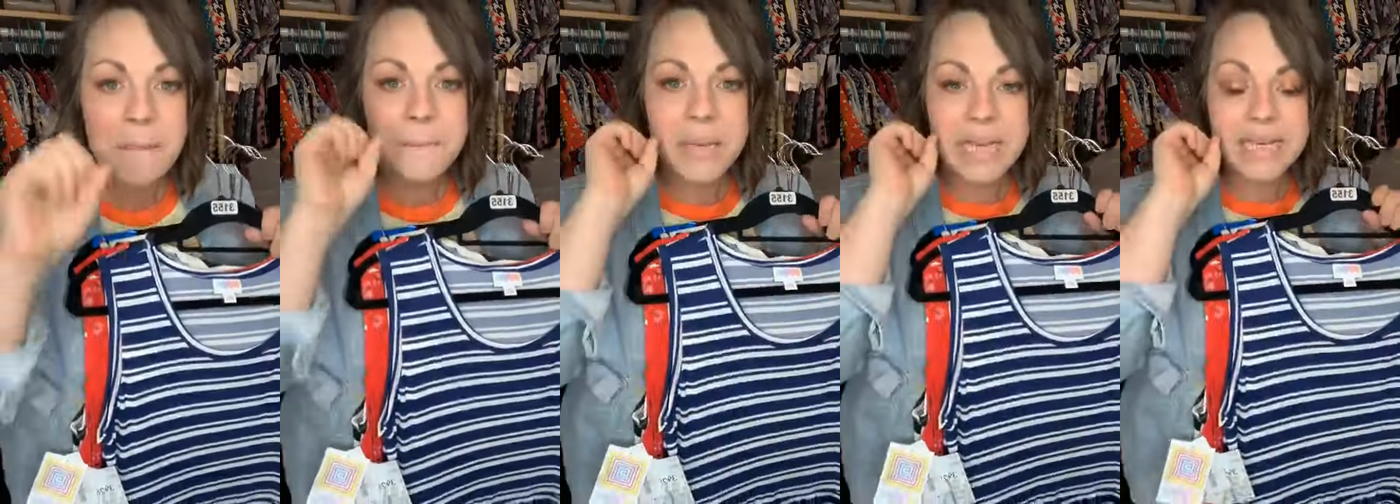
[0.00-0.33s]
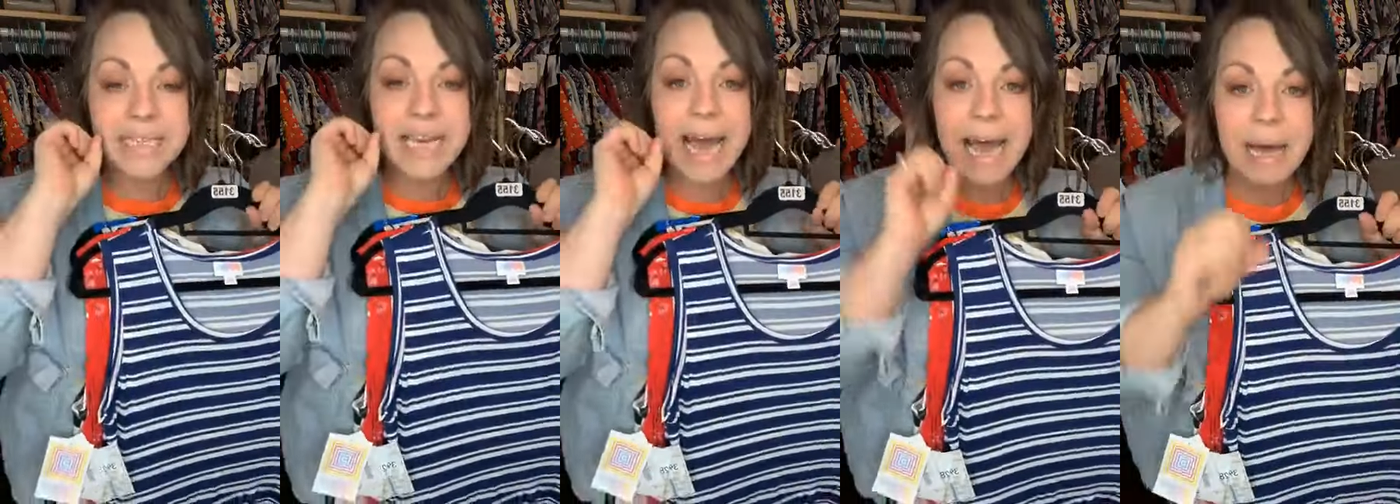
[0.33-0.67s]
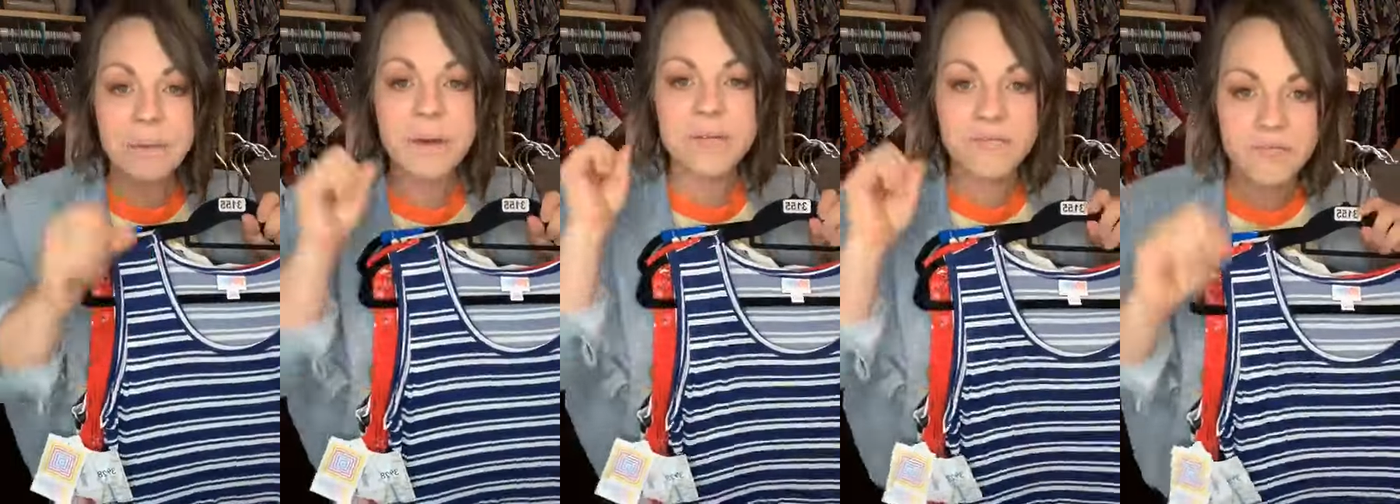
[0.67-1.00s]
Because
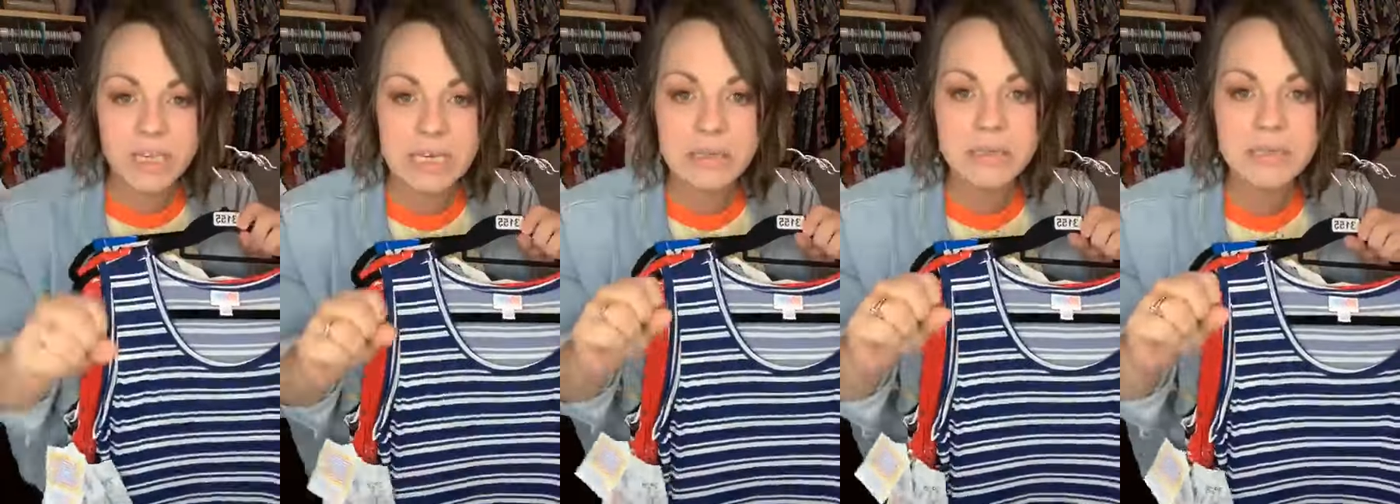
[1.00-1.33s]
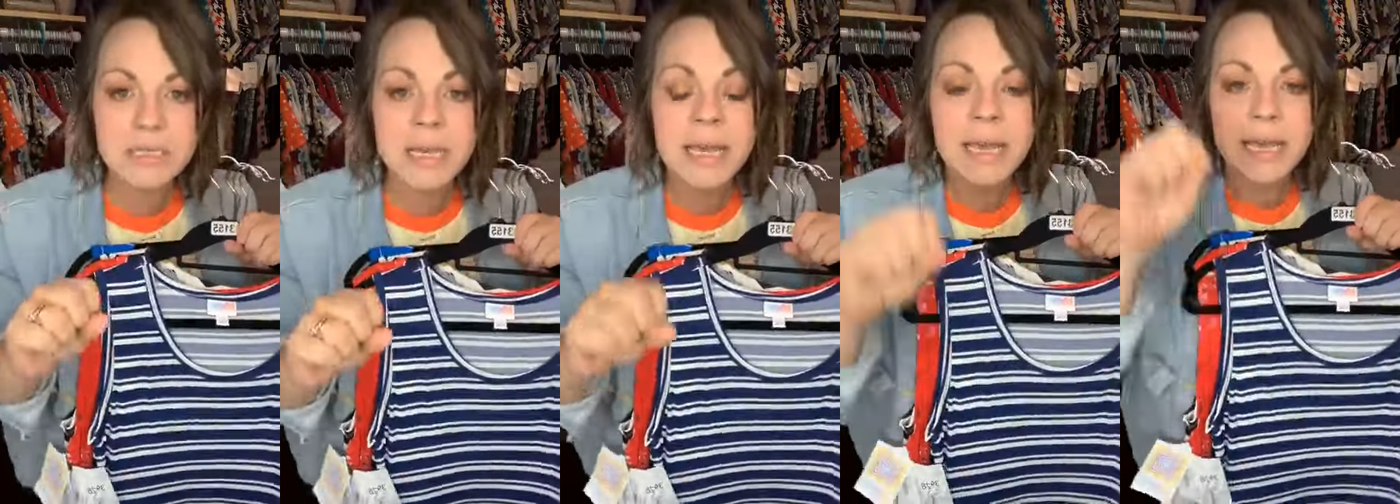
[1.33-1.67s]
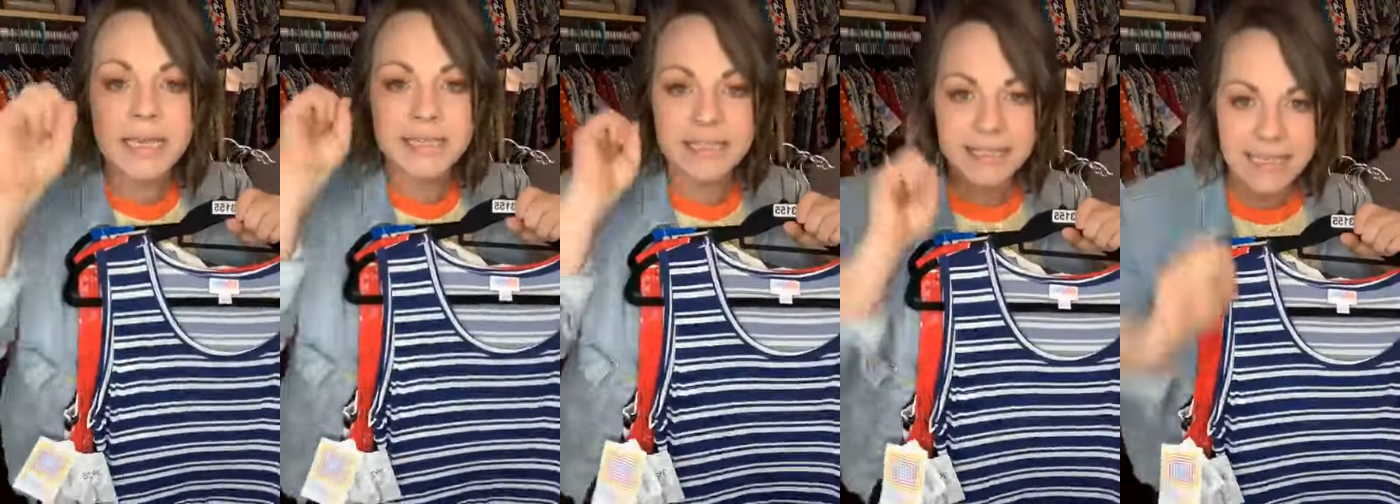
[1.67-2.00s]
how it feels
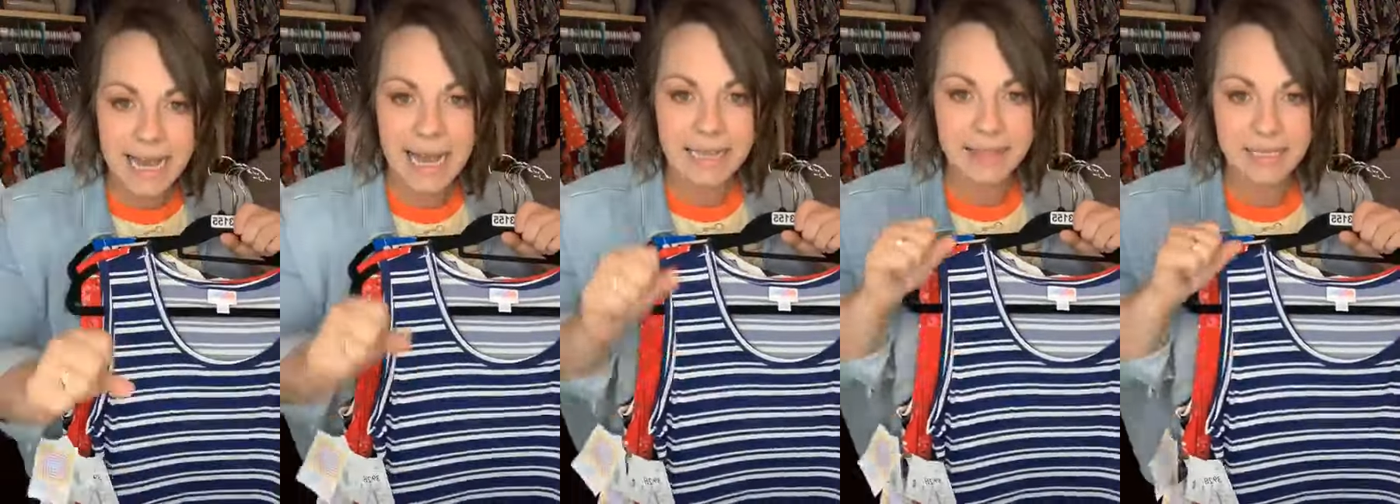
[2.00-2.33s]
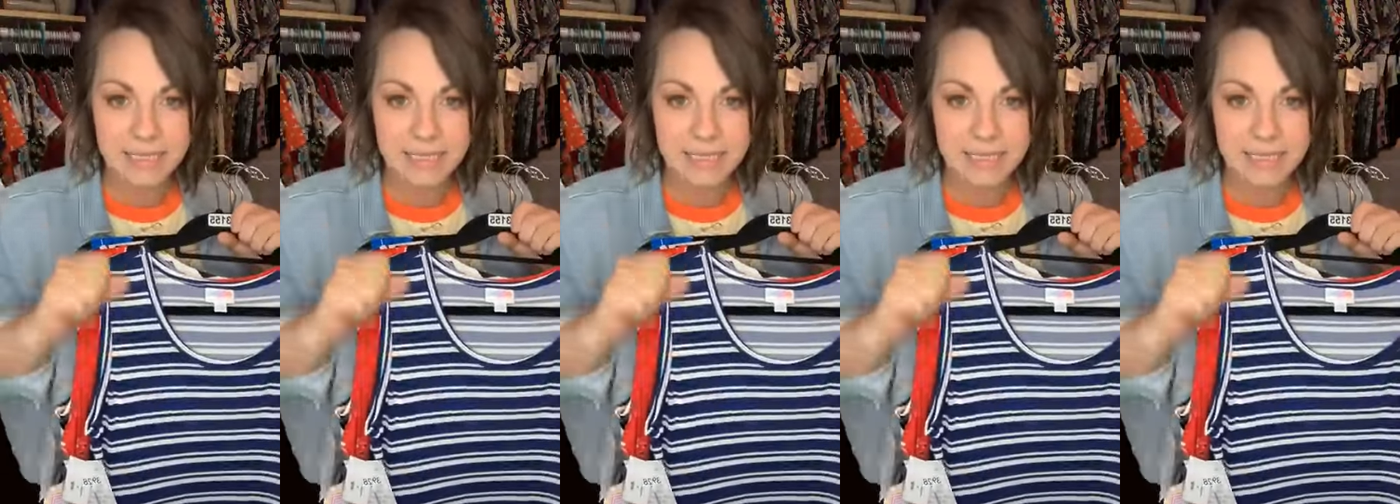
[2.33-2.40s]
is not